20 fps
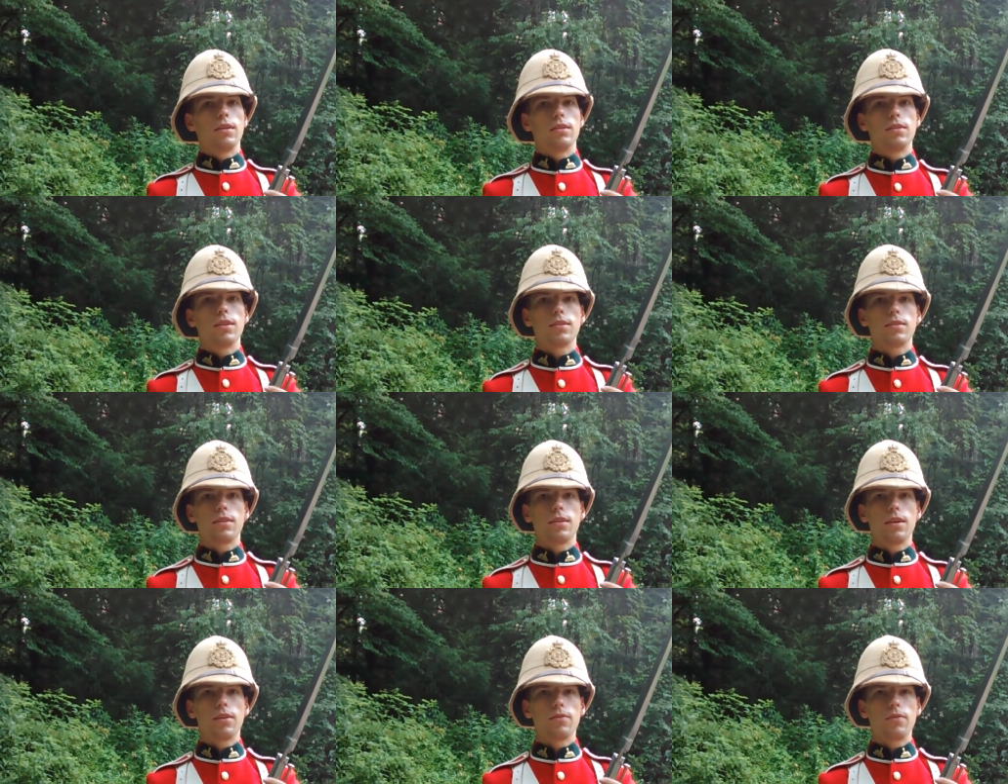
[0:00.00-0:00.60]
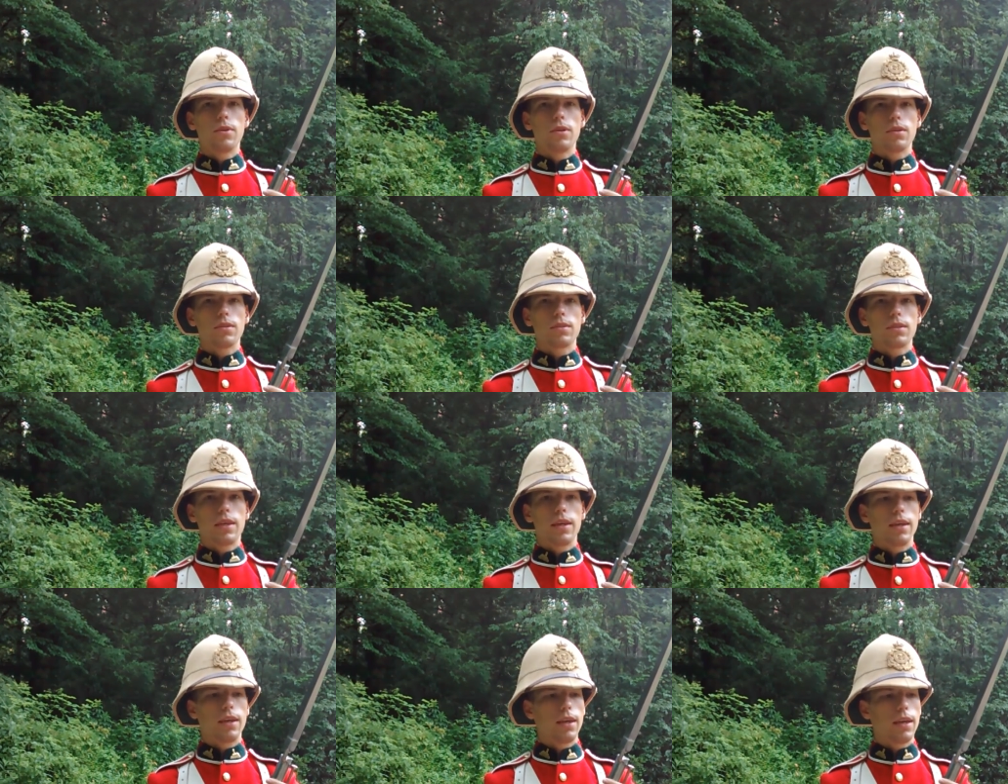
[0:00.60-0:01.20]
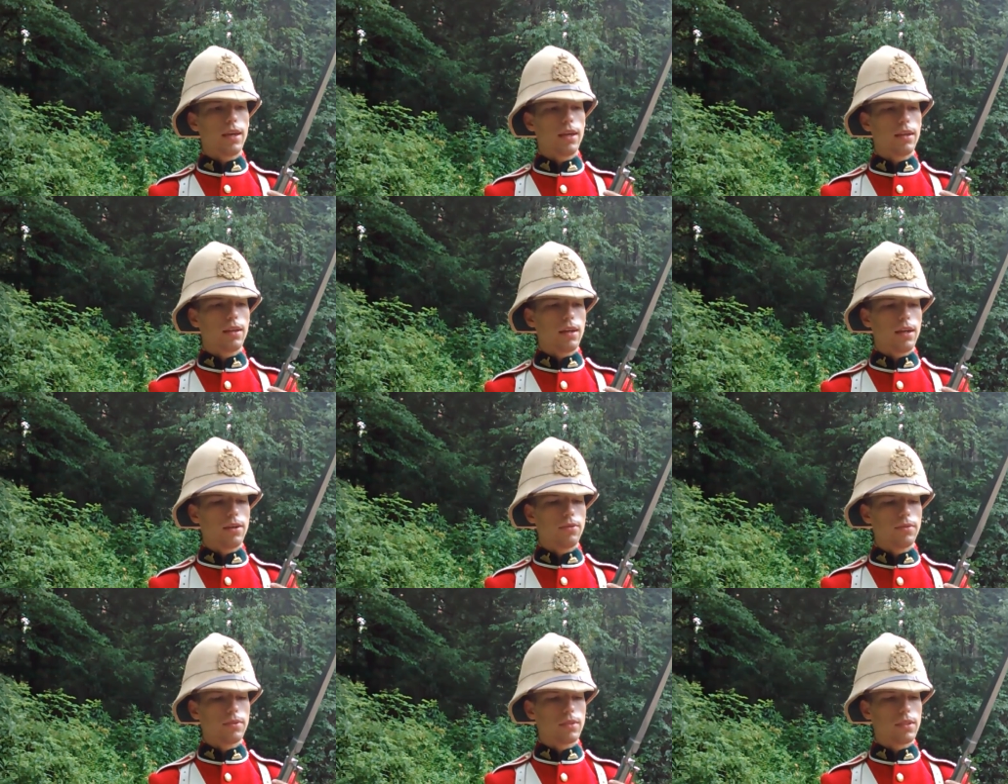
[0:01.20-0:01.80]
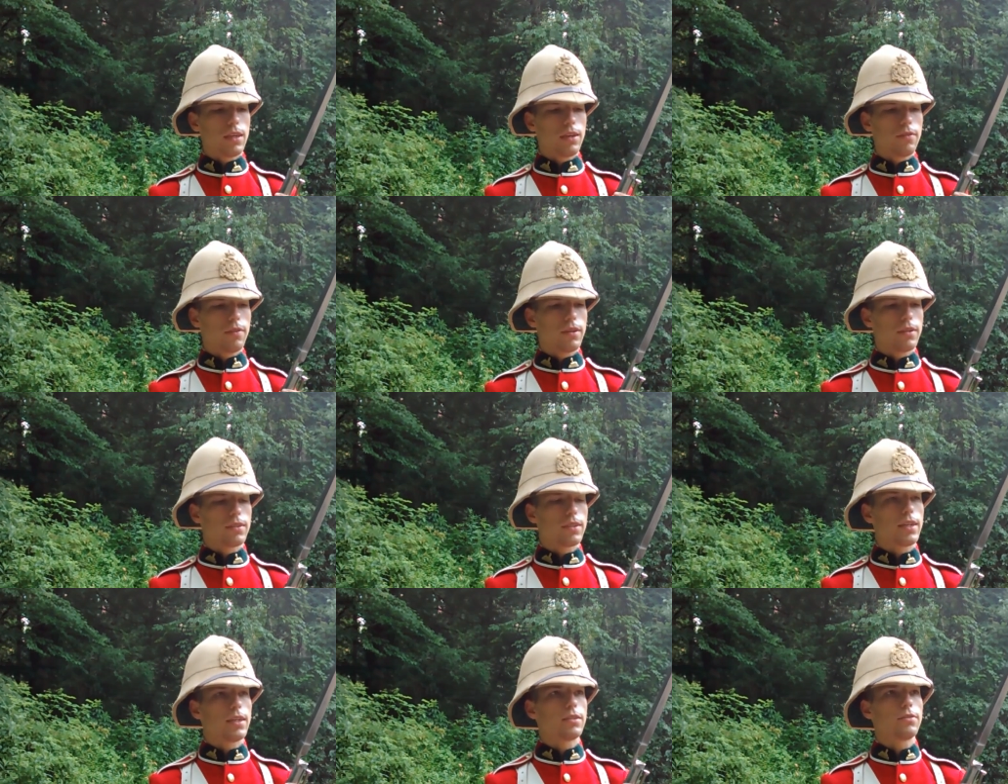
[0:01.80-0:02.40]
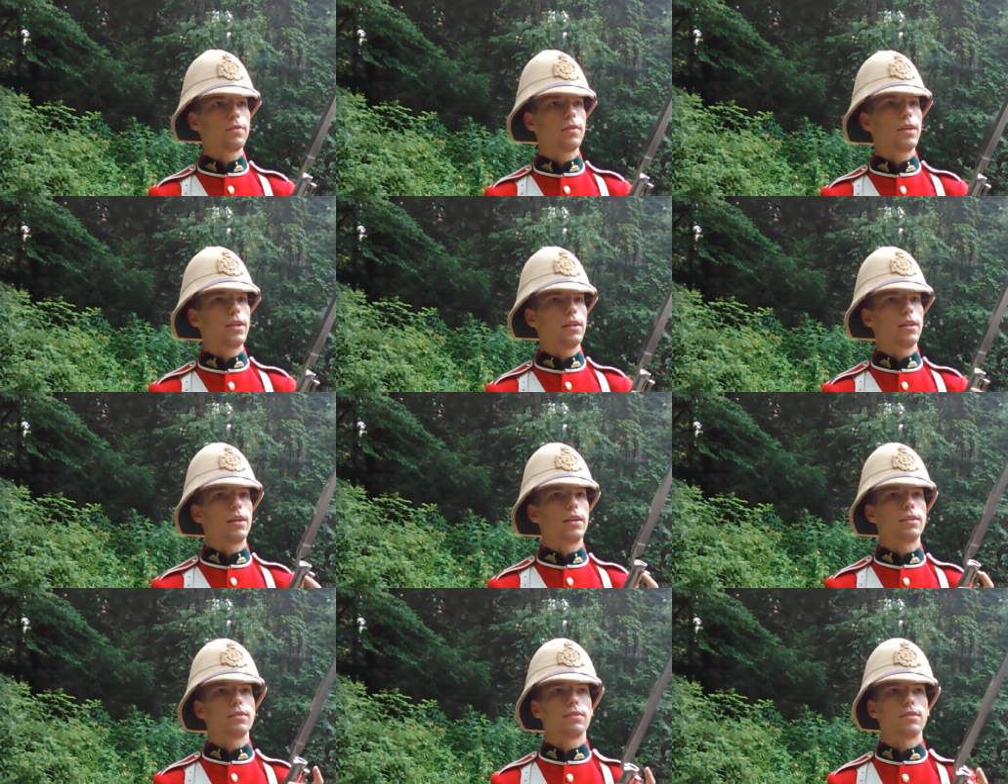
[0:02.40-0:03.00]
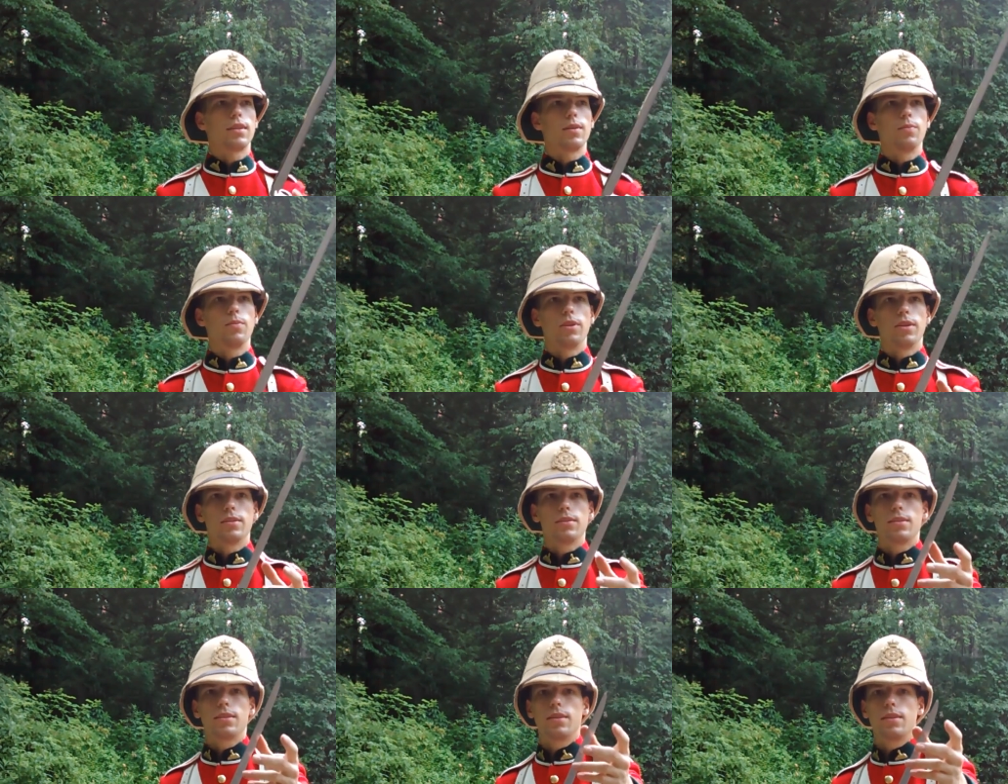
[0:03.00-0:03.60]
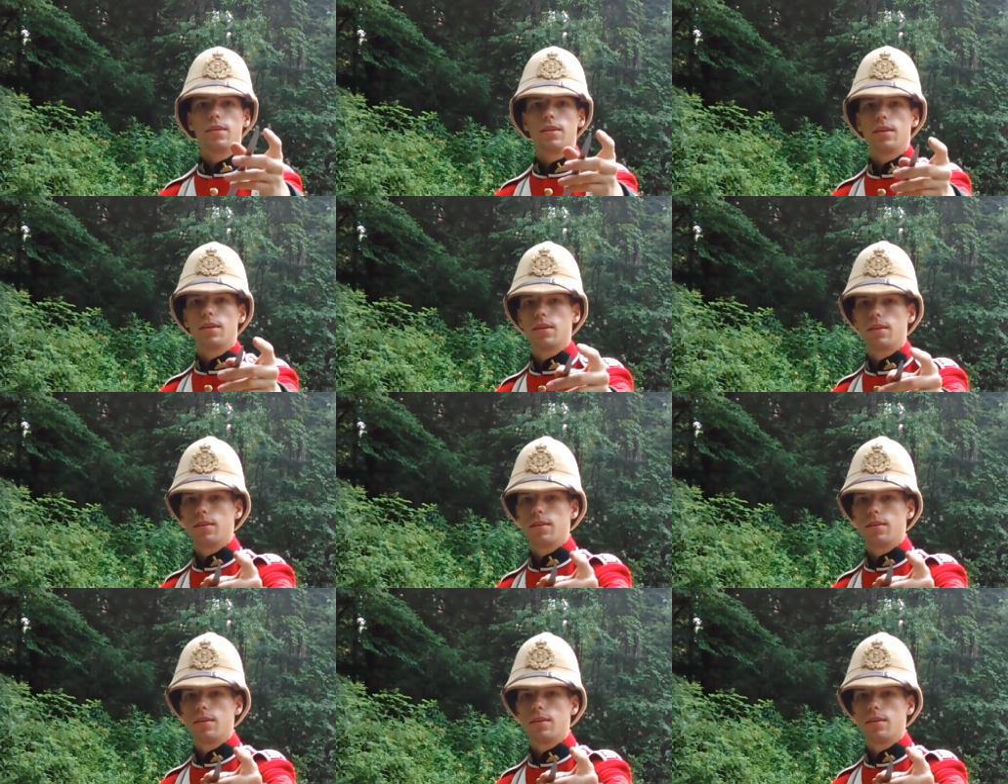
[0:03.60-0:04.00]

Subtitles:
Dixie Gun Works, and I was not very satisfied as they blunted